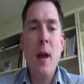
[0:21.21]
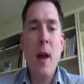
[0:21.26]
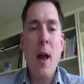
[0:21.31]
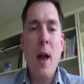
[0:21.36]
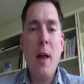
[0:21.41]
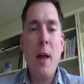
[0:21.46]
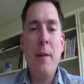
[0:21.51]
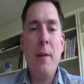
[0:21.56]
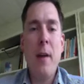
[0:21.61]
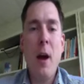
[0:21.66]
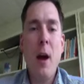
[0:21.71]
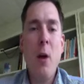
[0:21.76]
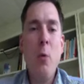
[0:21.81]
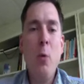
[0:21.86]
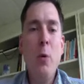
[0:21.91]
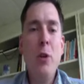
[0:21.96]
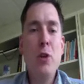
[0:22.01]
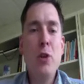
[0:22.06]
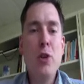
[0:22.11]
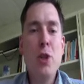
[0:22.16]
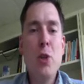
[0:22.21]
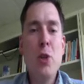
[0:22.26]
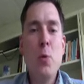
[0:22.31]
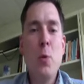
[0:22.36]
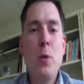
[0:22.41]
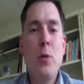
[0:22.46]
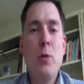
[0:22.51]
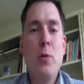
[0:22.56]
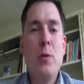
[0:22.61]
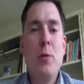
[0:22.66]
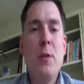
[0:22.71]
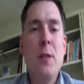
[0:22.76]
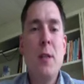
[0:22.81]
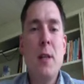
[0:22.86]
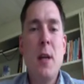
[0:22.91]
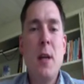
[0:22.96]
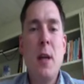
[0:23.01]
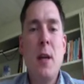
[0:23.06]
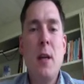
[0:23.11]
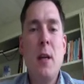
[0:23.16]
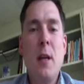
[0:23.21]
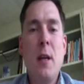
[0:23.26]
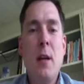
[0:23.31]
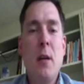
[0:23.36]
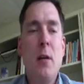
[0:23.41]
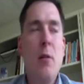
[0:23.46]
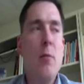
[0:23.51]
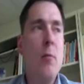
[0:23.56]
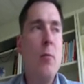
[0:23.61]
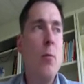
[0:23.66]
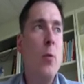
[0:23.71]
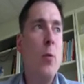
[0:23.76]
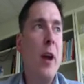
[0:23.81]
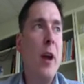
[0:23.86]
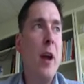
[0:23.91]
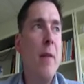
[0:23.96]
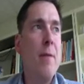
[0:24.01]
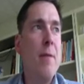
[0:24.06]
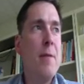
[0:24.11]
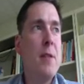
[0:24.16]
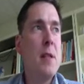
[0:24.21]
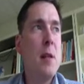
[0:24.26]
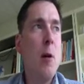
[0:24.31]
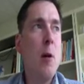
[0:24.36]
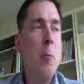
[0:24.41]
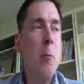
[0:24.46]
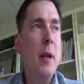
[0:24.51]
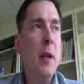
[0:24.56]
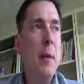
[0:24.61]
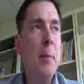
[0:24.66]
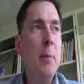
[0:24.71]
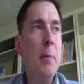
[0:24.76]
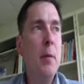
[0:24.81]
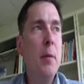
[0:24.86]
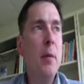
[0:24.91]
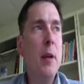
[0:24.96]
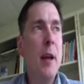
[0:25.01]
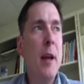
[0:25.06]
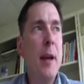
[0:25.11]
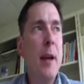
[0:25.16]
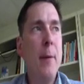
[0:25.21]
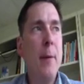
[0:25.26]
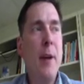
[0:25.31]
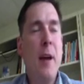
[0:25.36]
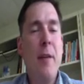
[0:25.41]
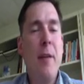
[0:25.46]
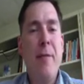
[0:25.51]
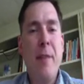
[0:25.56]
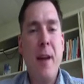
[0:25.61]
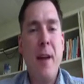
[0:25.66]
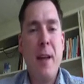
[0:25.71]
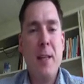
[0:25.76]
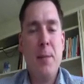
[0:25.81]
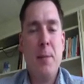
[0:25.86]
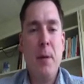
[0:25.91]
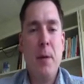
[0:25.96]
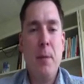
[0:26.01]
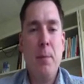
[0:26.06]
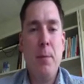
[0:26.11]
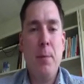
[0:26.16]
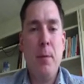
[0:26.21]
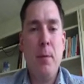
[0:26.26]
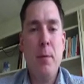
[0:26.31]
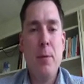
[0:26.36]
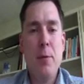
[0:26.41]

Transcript: and now we just want to say we have slow people and we have fast people.